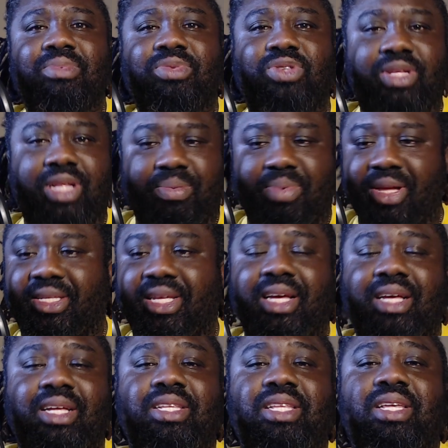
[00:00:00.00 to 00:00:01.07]
So that means
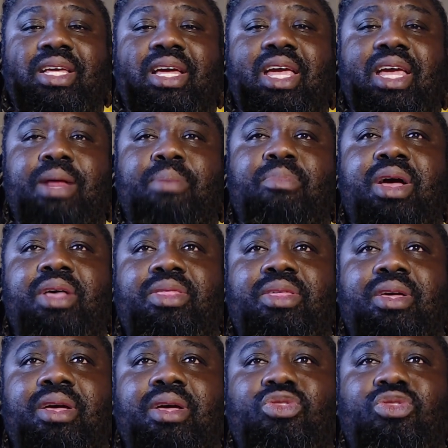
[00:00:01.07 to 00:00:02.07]
taking a breath.